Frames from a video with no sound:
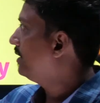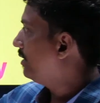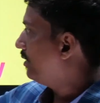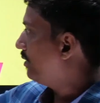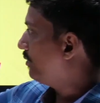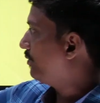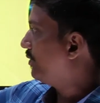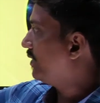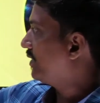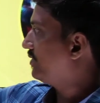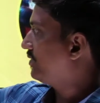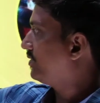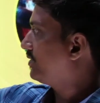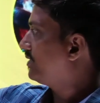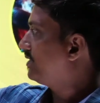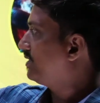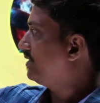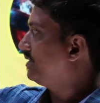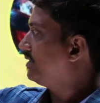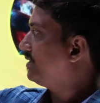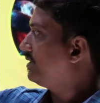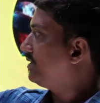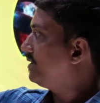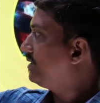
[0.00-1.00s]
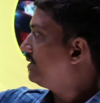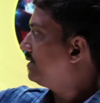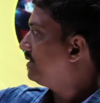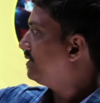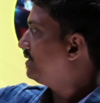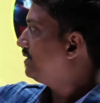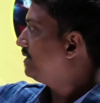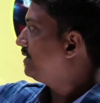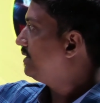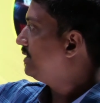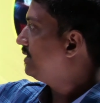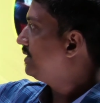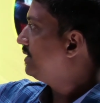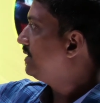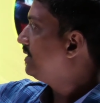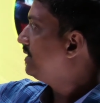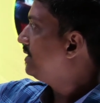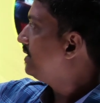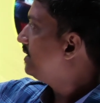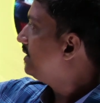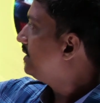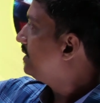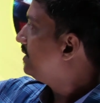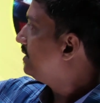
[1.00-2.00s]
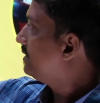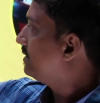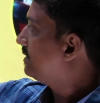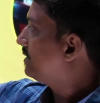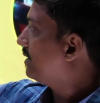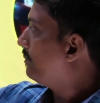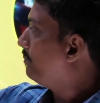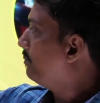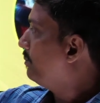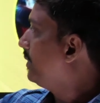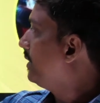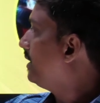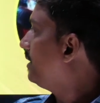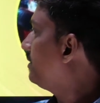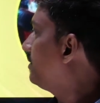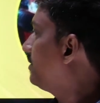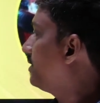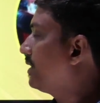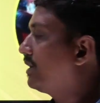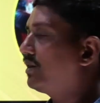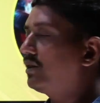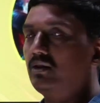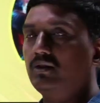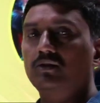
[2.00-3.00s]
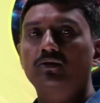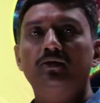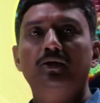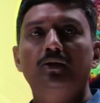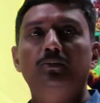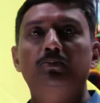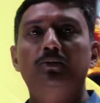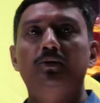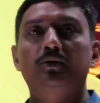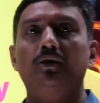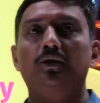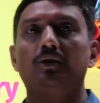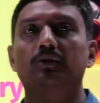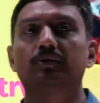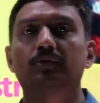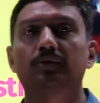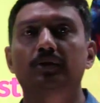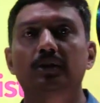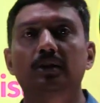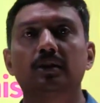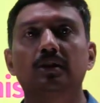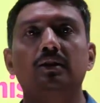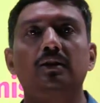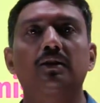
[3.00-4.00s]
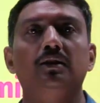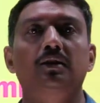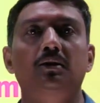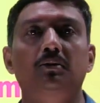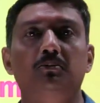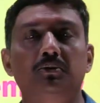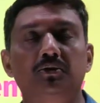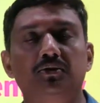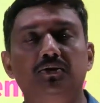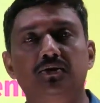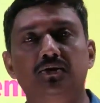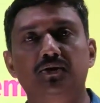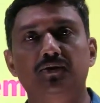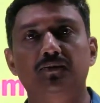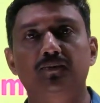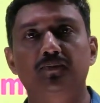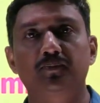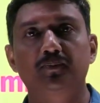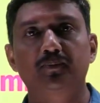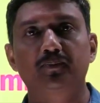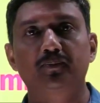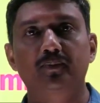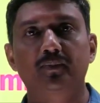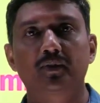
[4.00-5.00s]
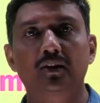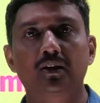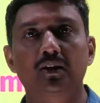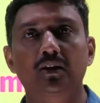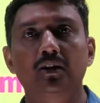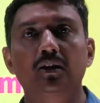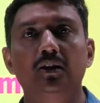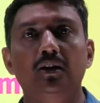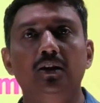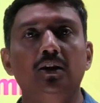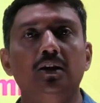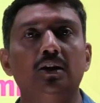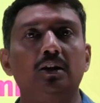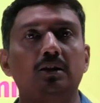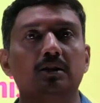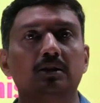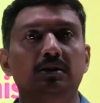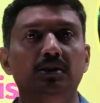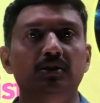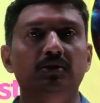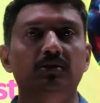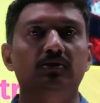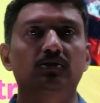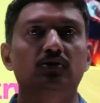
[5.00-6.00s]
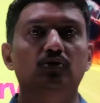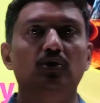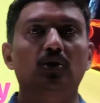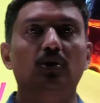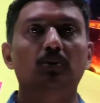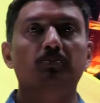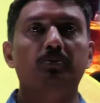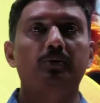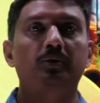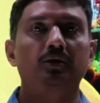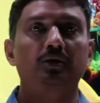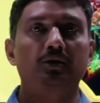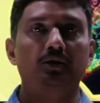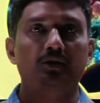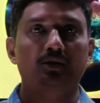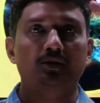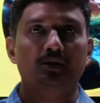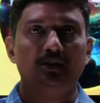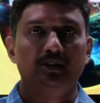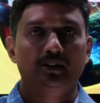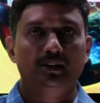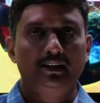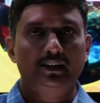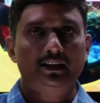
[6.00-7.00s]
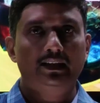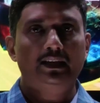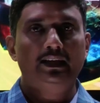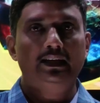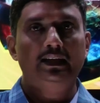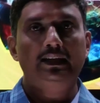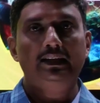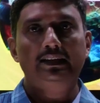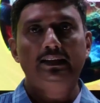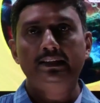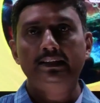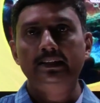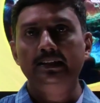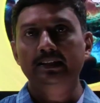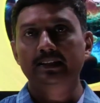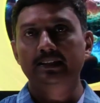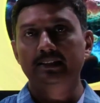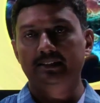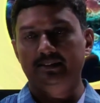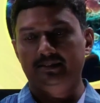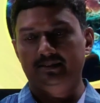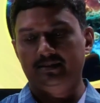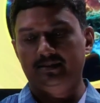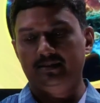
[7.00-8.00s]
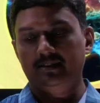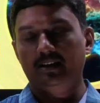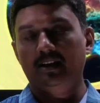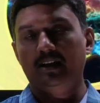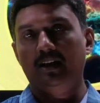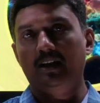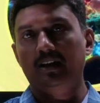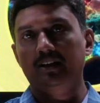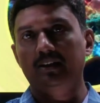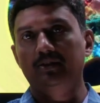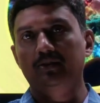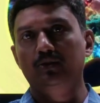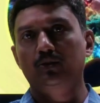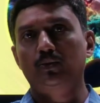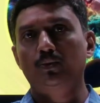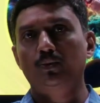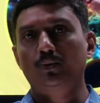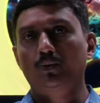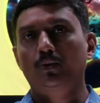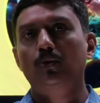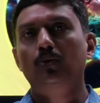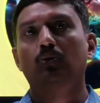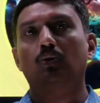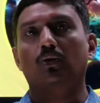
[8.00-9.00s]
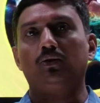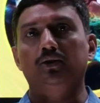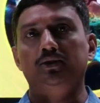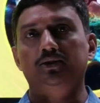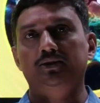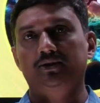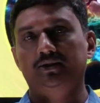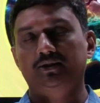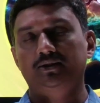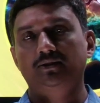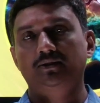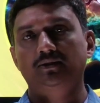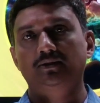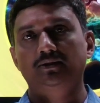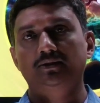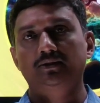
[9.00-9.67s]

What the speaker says: of first year, some basic concepts of chemistry. This chapter links high school to college.